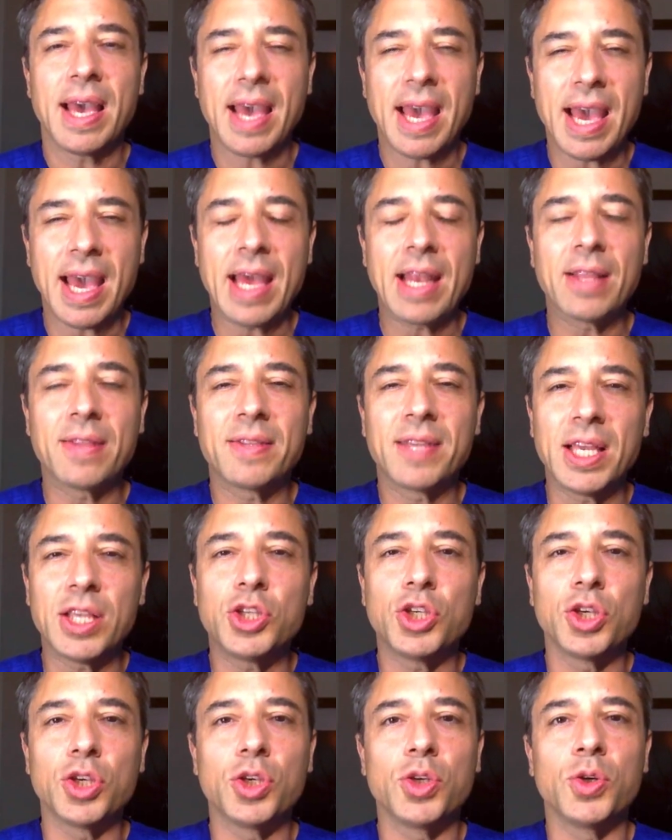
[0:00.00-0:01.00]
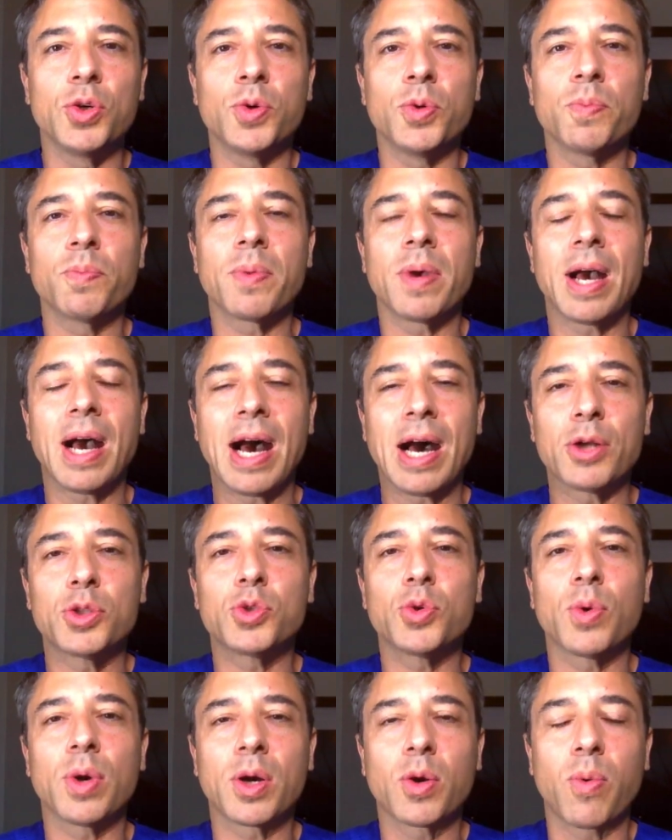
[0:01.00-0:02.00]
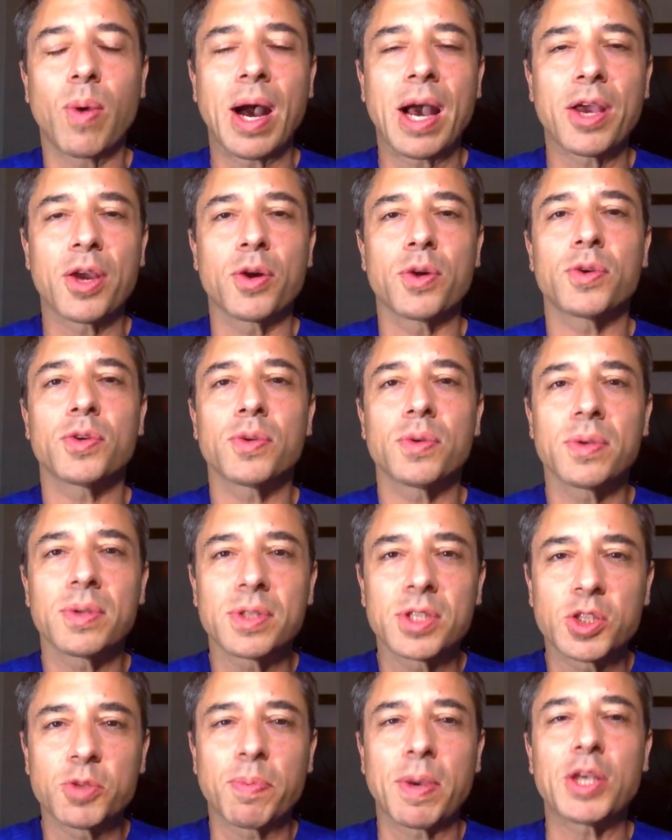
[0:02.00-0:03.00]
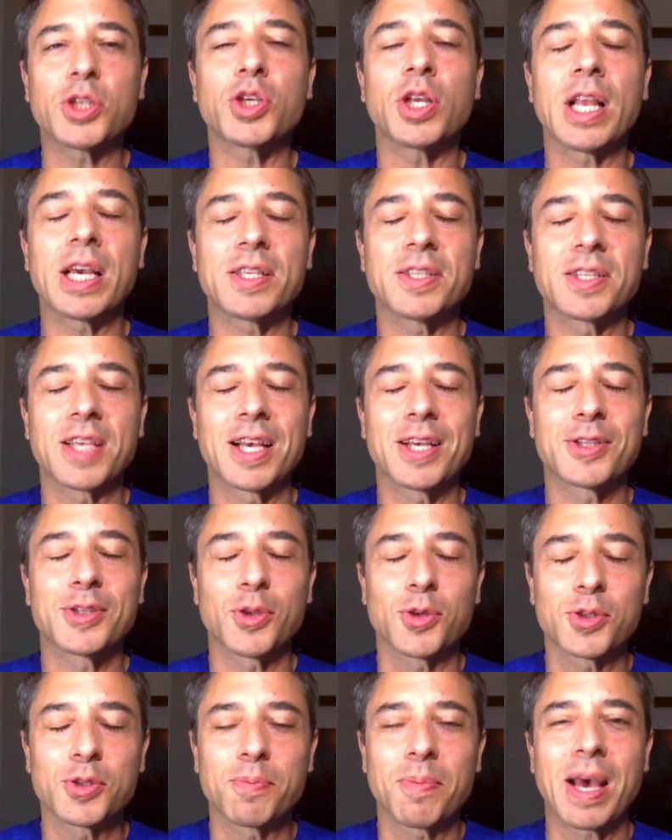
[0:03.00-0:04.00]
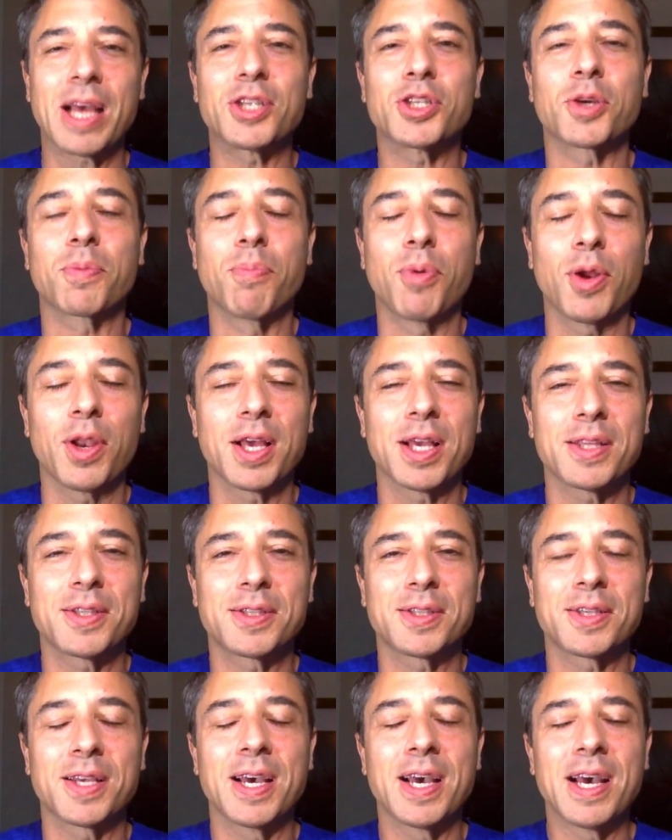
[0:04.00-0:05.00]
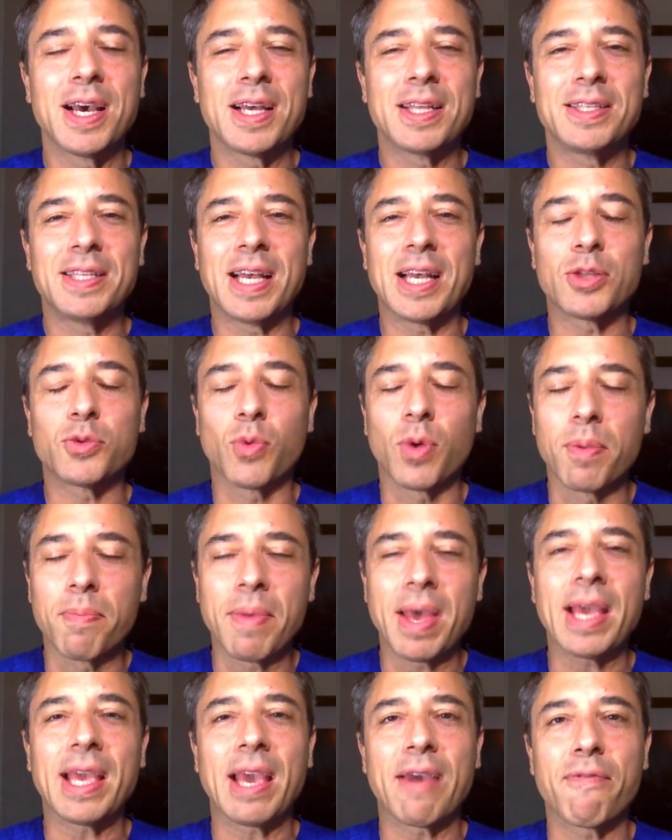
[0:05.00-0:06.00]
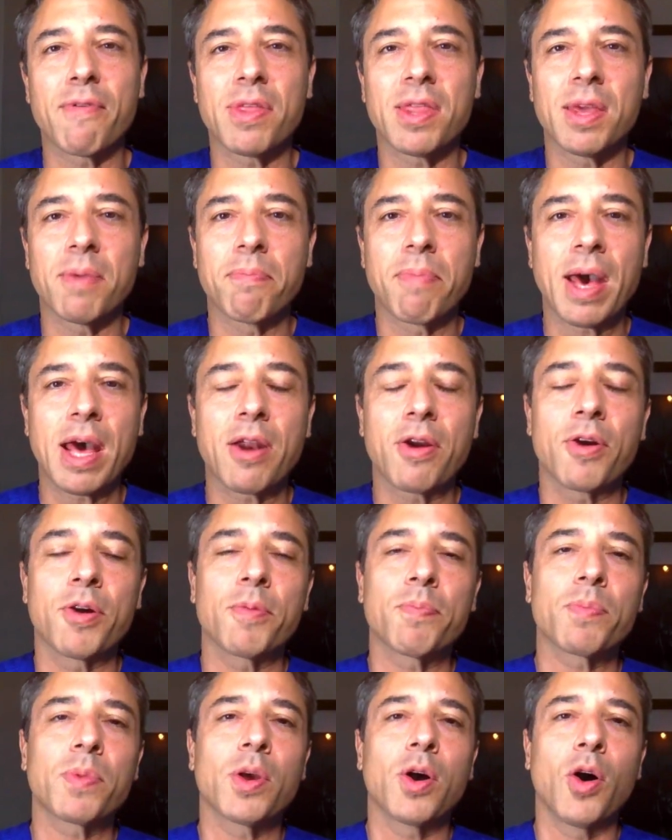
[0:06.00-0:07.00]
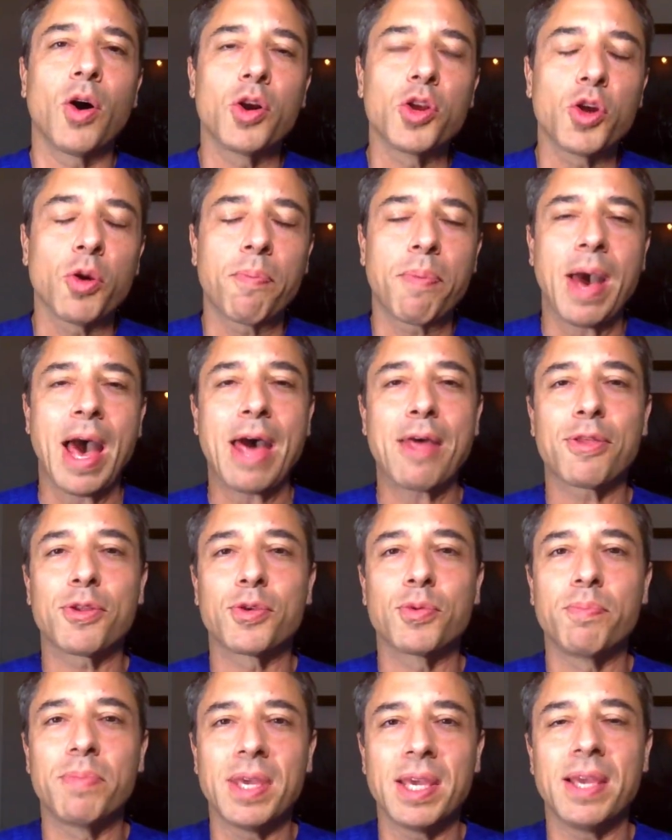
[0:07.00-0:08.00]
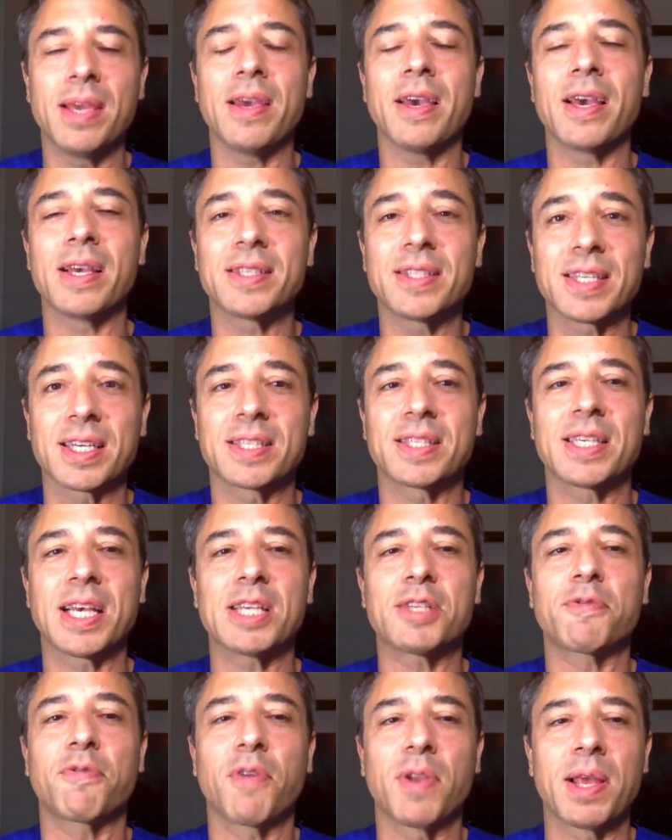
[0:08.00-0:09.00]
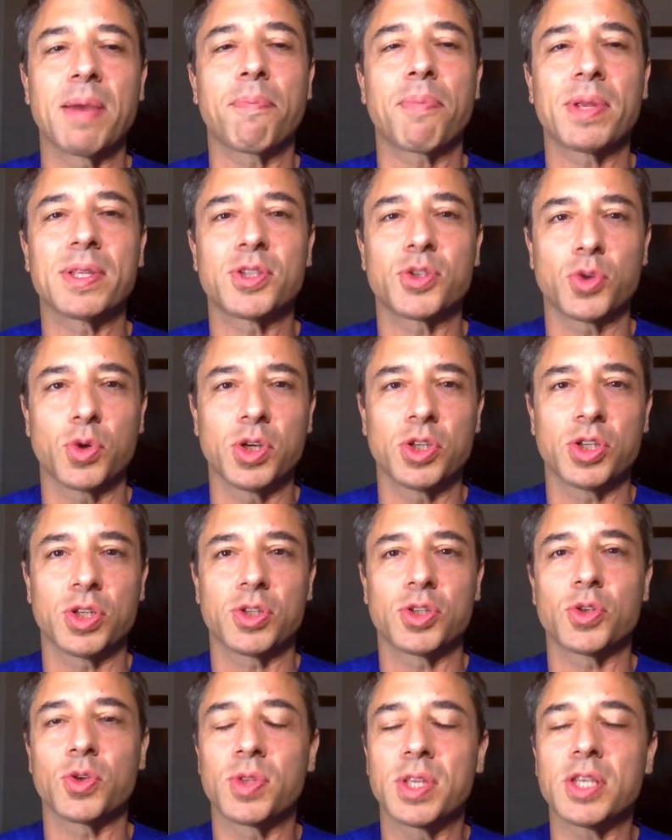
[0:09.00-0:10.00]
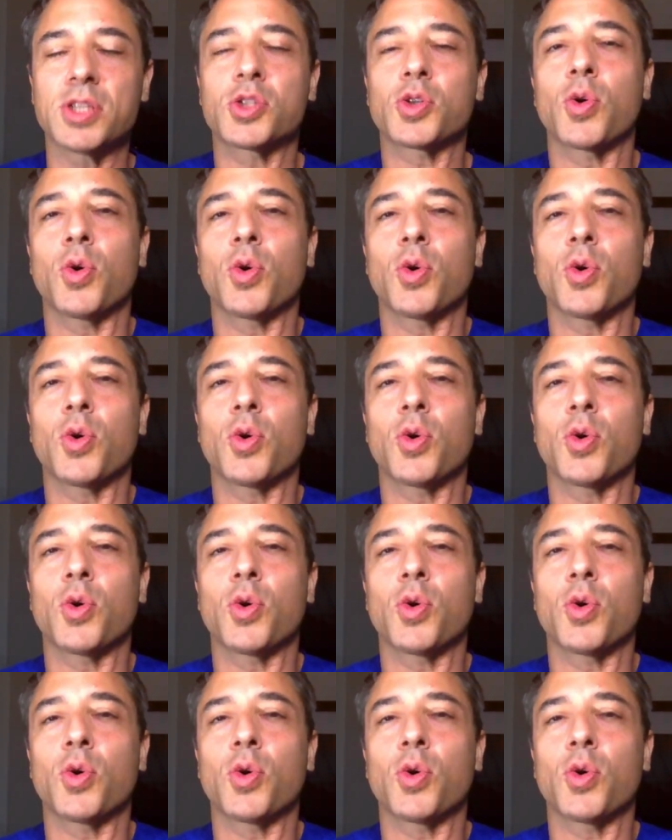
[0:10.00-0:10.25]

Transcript: and teaching you how to acquire specialized skills, those magic bullets that will make everything better on your path to be a successful implant surgeon. So this